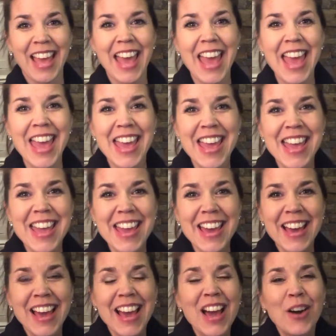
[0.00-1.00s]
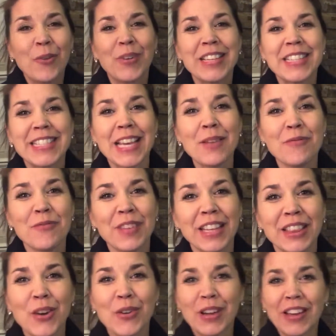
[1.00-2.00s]
Hey, what's up
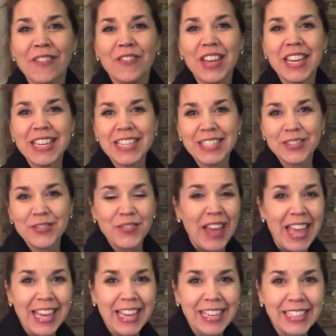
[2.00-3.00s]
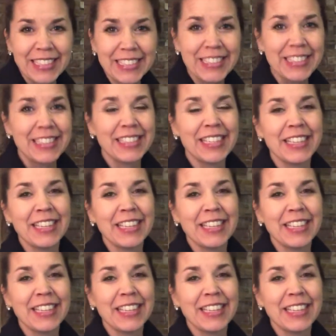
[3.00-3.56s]
FitLoca fitness fans?